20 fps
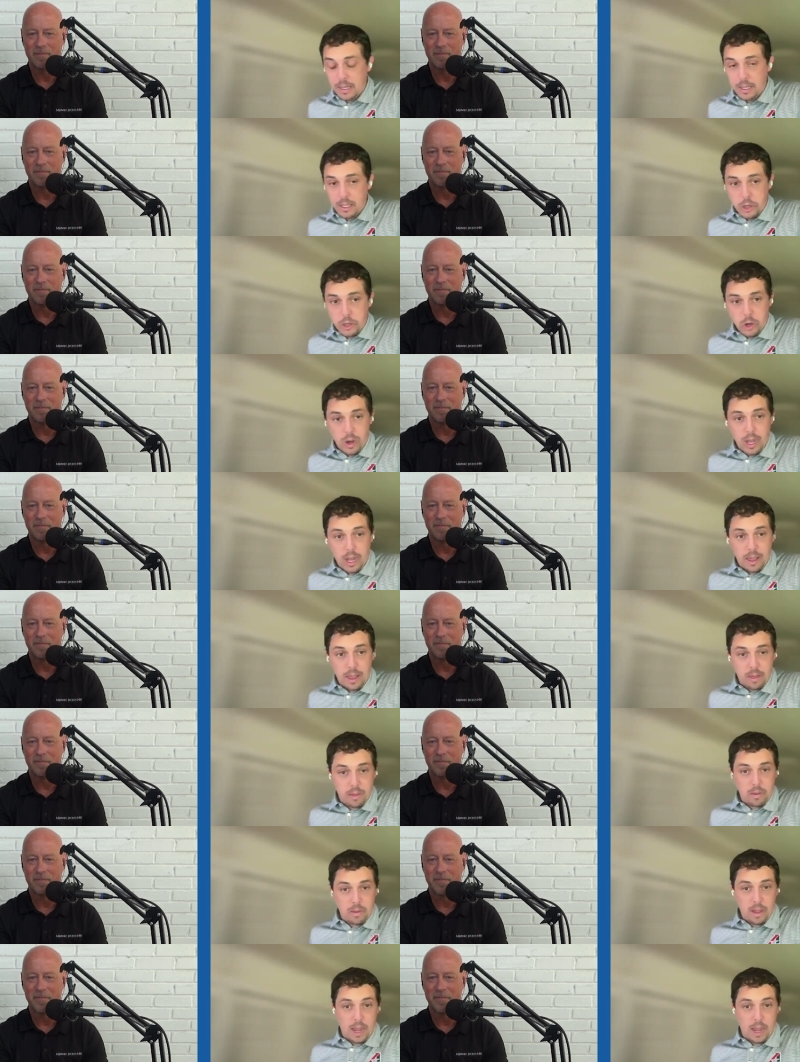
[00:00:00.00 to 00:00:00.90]
Speaker 1: you know I,
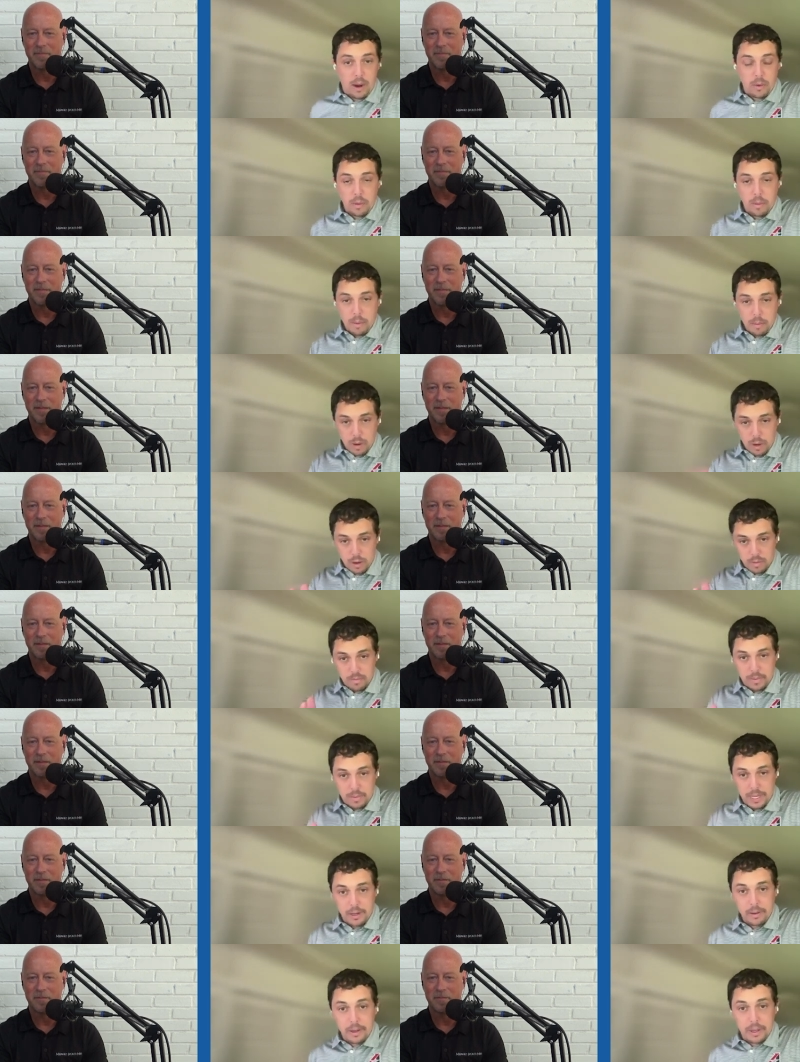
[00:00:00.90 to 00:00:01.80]
I, remember
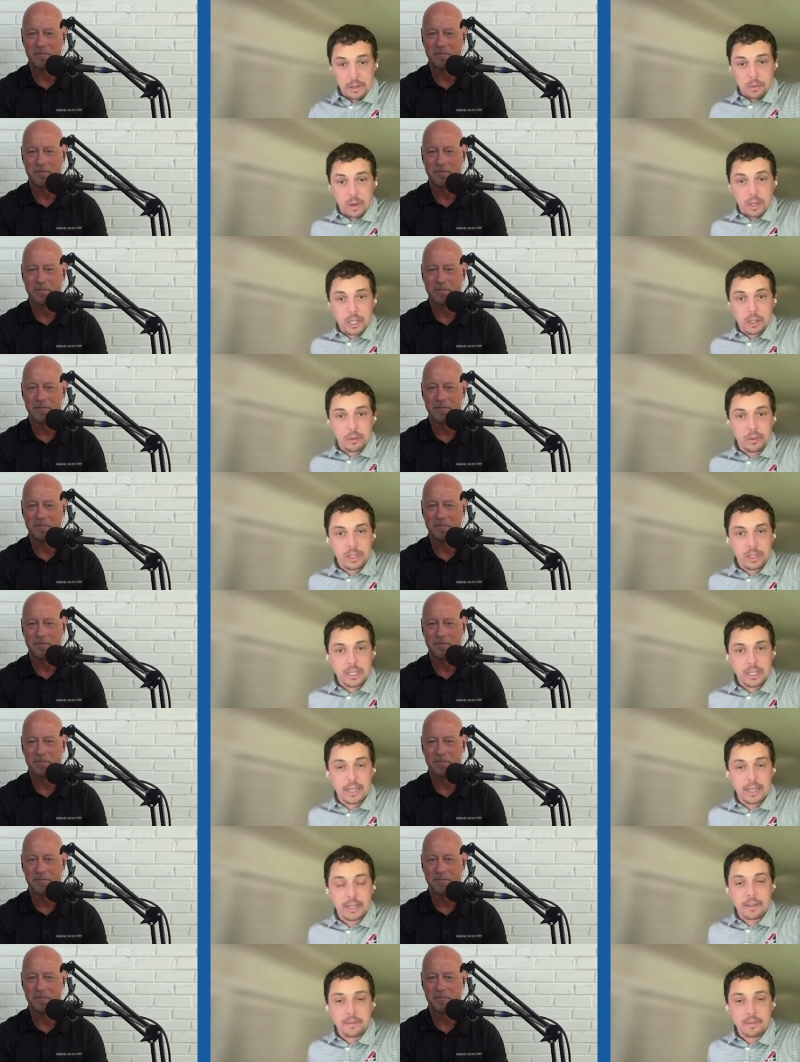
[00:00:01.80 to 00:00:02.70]
hearing what you were
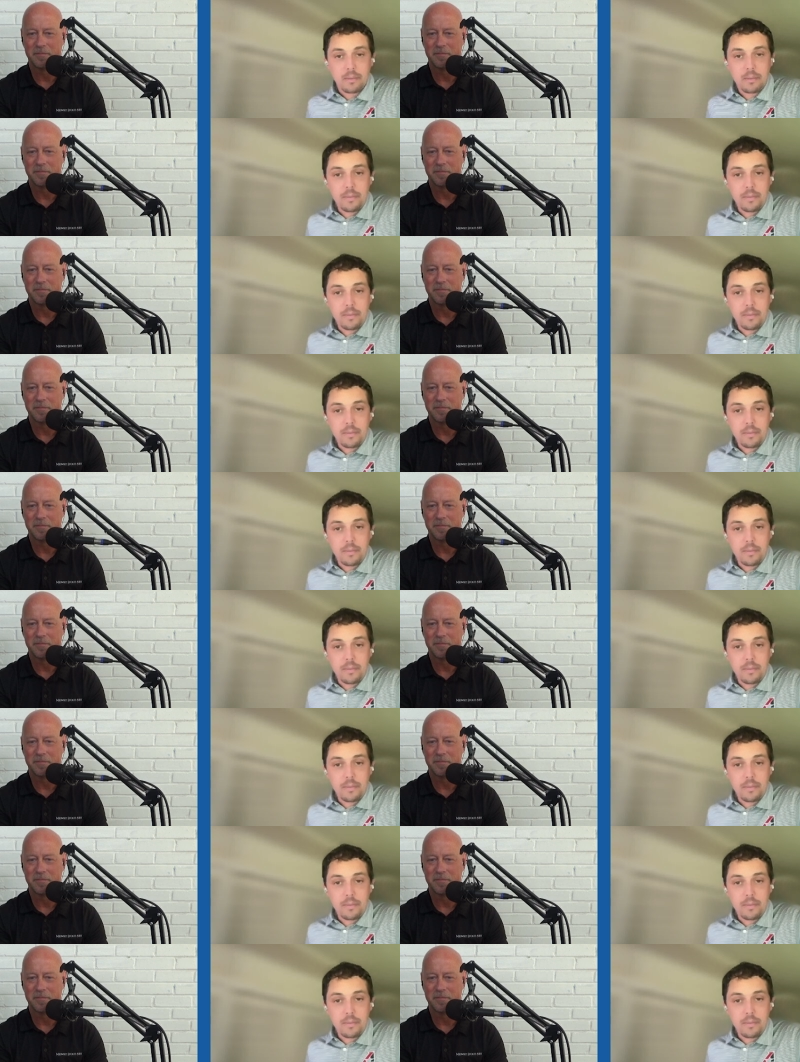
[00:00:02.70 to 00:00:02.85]
saying